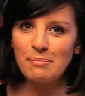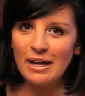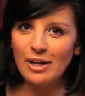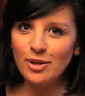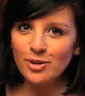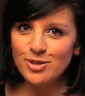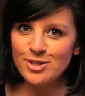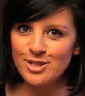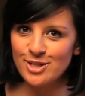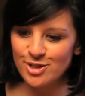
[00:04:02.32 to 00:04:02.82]

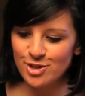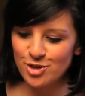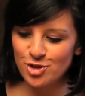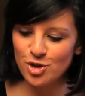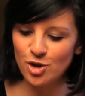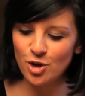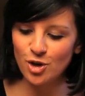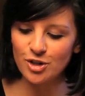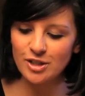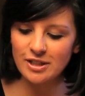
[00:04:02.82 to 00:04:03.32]
melted
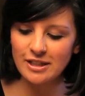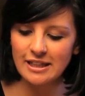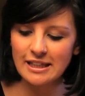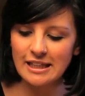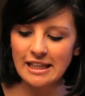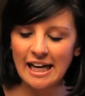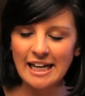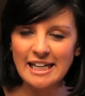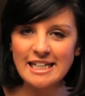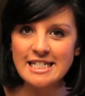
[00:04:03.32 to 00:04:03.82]
chocolate,
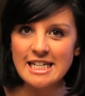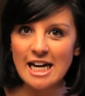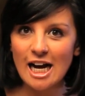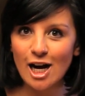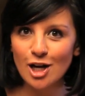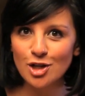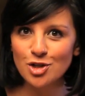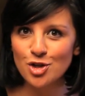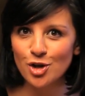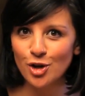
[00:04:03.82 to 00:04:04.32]
like
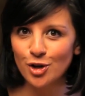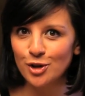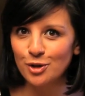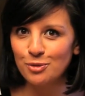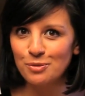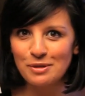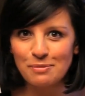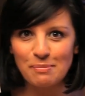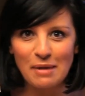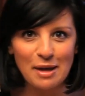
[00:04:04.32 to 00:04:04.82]
dark chocolate
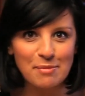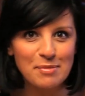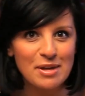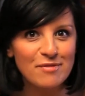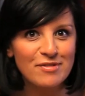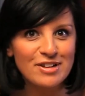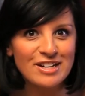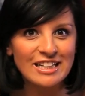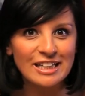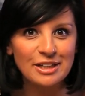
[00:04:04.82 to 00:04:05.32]
with maybe
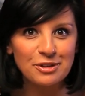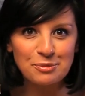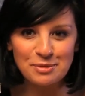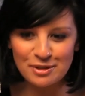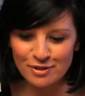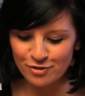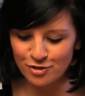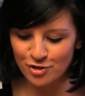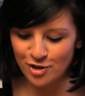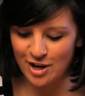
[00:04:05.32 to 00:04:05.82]
even a little bit
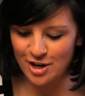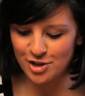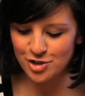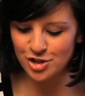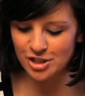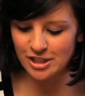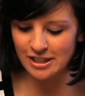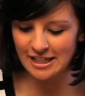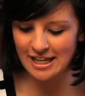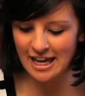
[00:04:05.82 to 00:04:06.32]
of ground
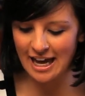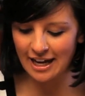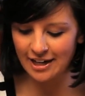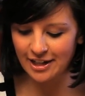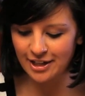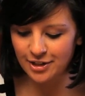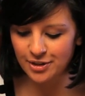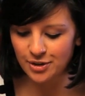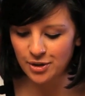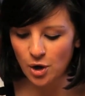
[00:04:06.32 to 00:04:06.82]
chili
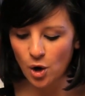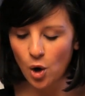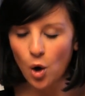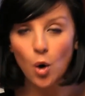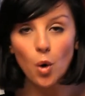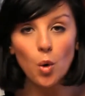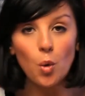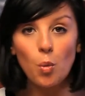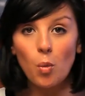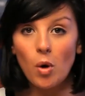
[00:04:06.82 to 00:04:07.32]
added,
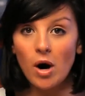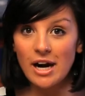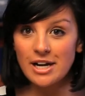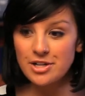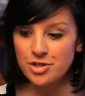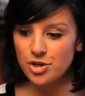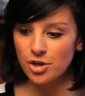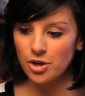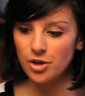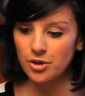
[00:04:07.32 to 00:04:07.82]
or white
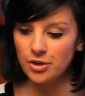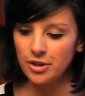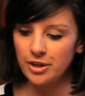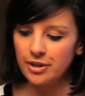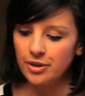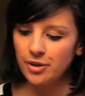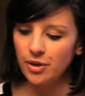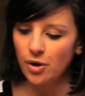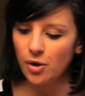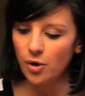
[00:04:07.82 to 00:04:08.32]
chocolate,
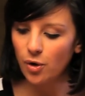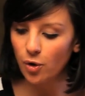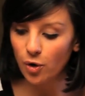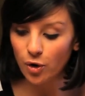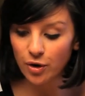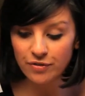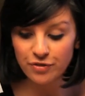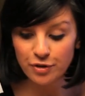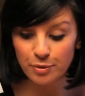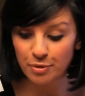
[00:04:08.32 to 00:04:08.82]
or
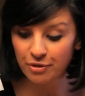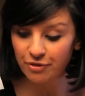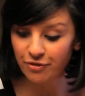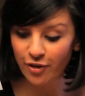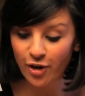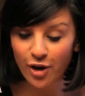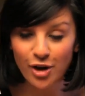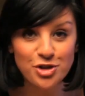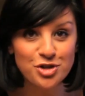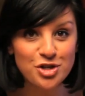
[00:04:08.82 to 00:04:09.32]
if you
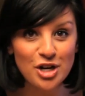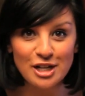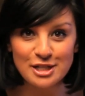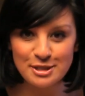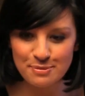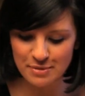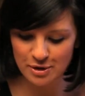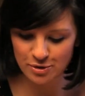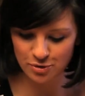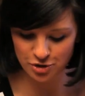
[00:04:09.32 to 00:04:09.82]
prefer, just
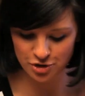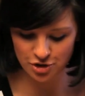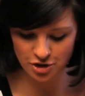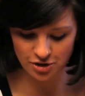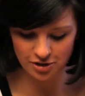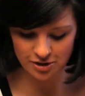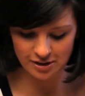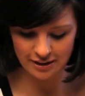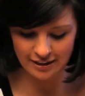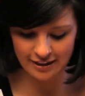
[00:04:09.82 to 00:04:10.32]
milk
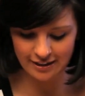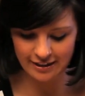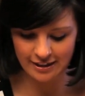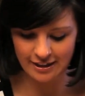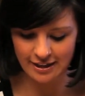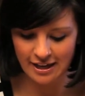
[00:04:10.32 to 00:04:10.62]
chocolate.